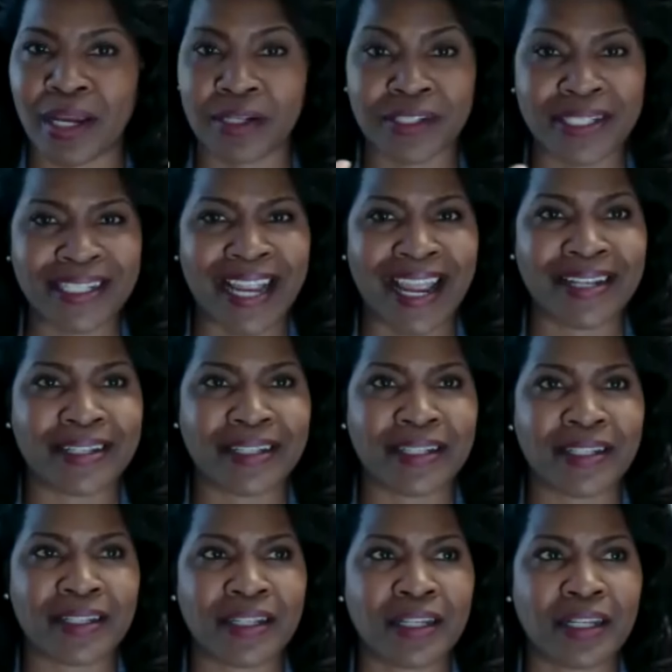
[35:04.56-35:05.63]
We understand
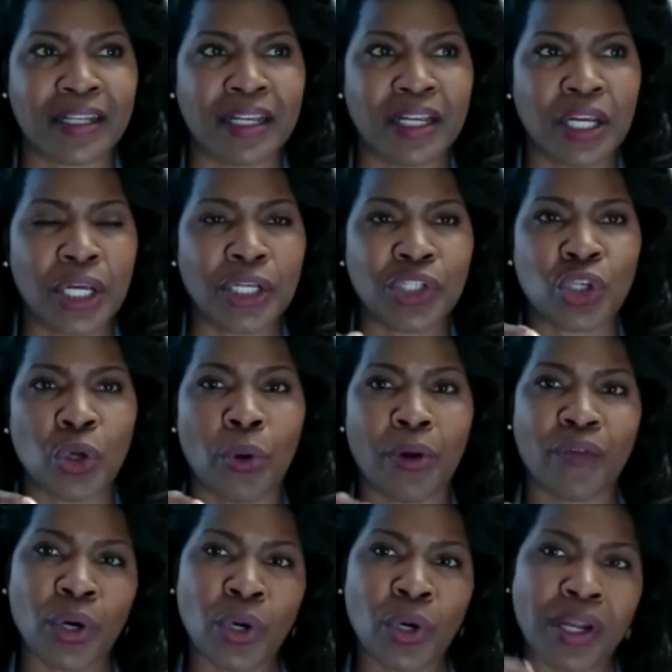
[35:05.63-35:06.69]
it. So
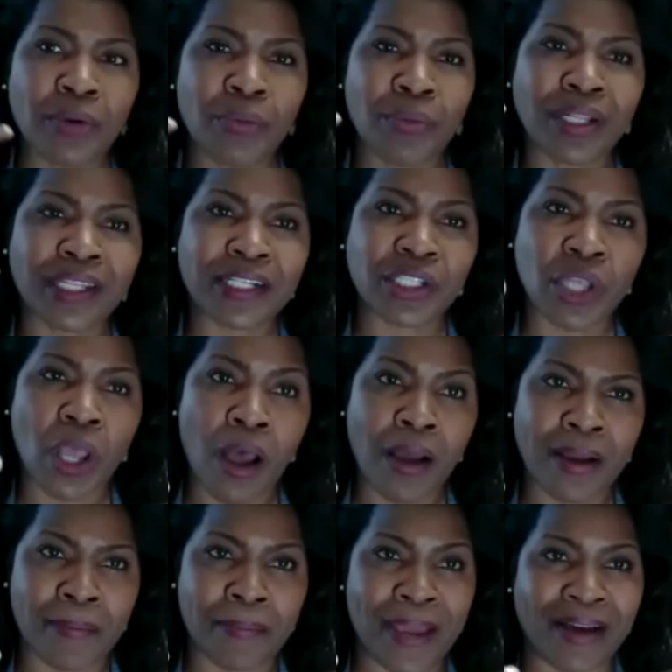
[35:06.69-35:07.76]
if we're going to really
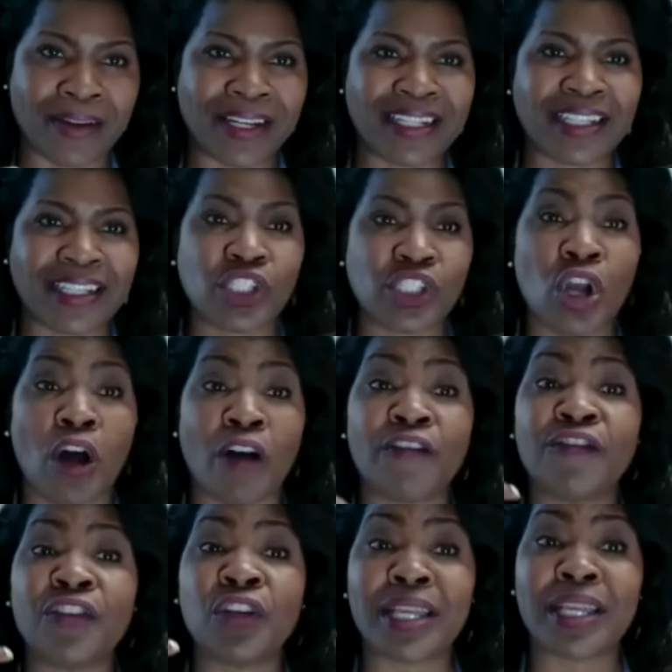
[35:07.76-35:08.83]
talk about it, let's talk
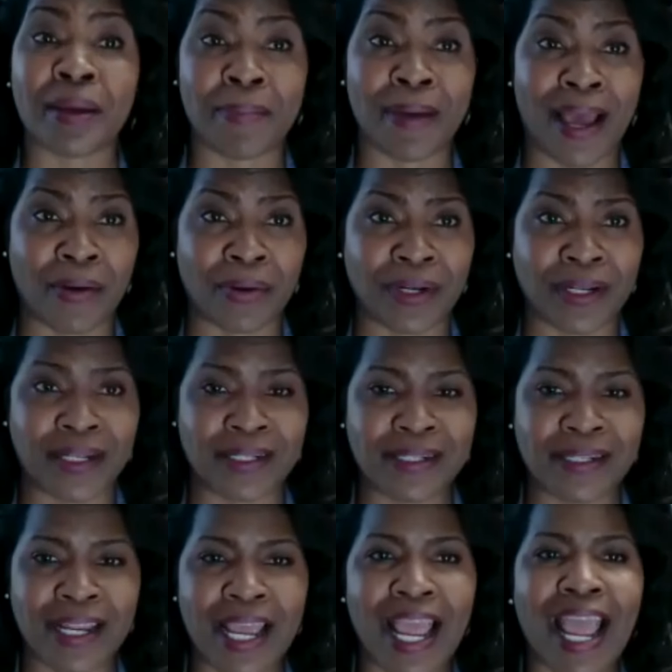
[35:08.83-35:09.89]
fully about
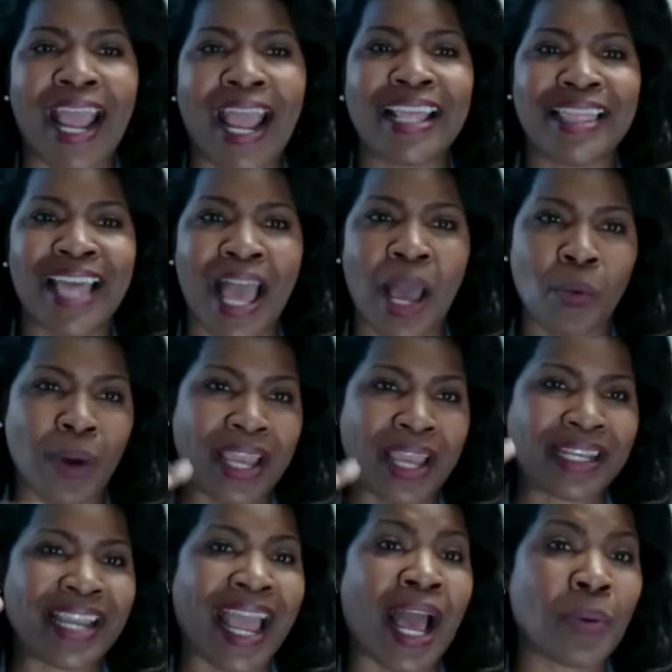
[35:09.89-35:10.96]
it. And that
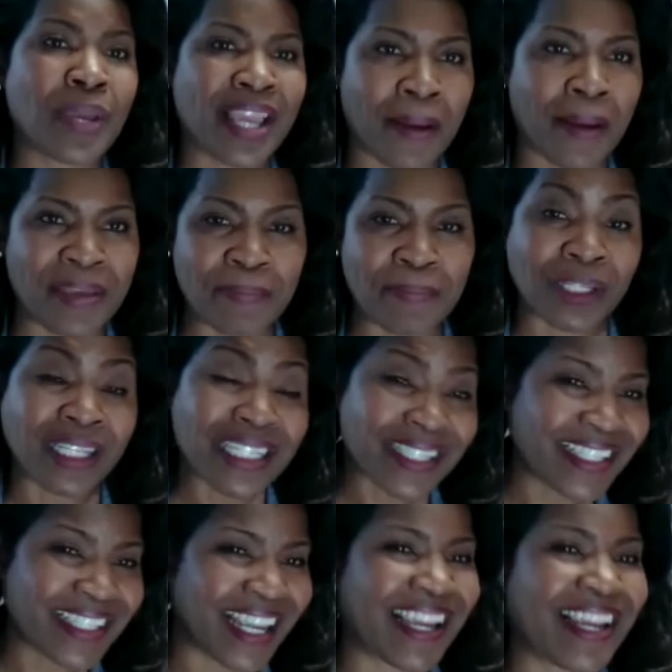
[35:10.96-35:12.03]
way now we got people
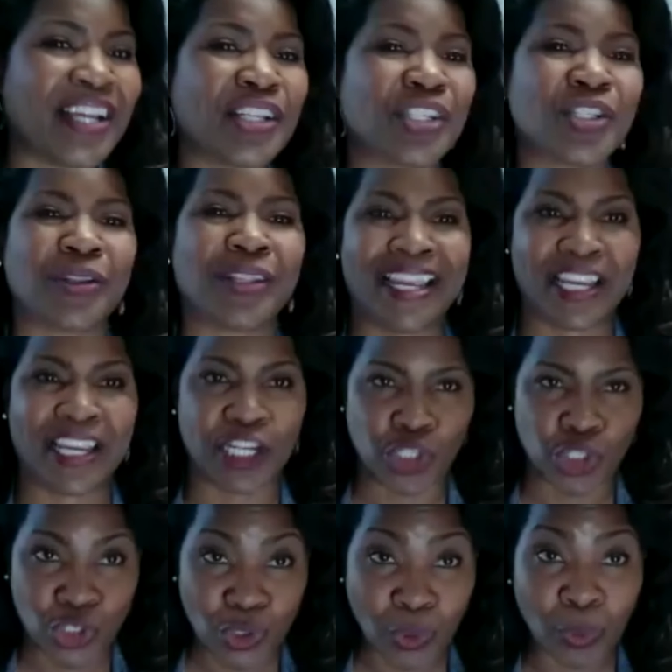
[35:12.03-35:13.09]
listening so they
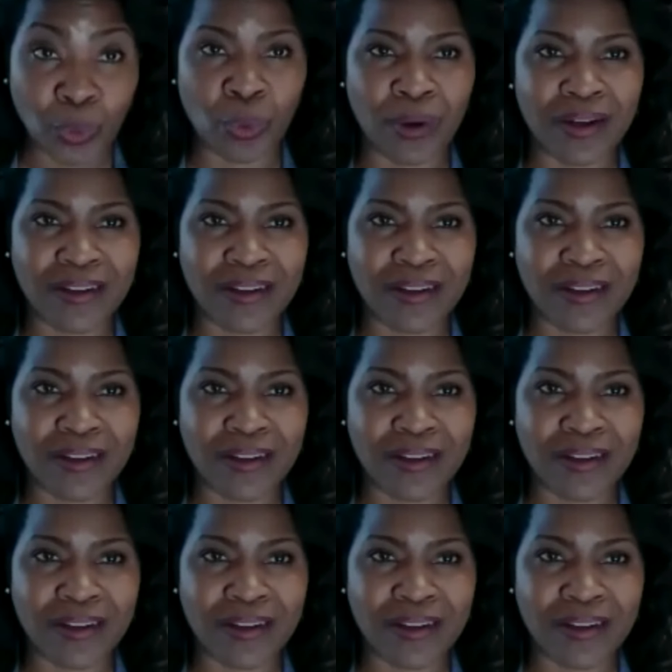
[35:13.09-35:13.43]
can do.